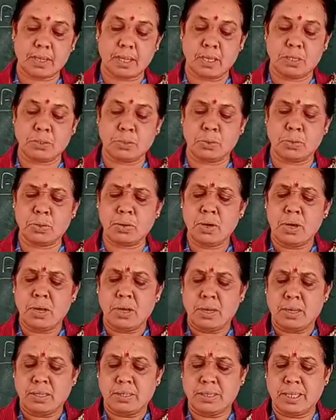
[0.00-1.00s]

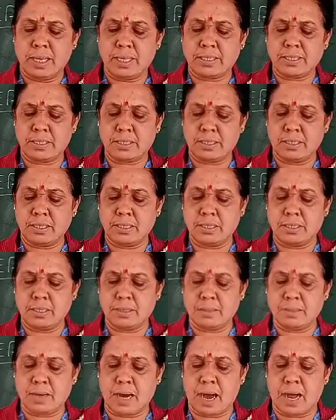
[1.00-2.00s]
So this
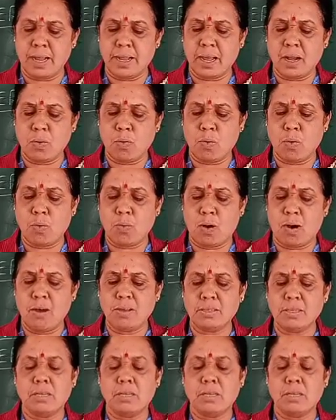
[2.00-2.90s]
ILO was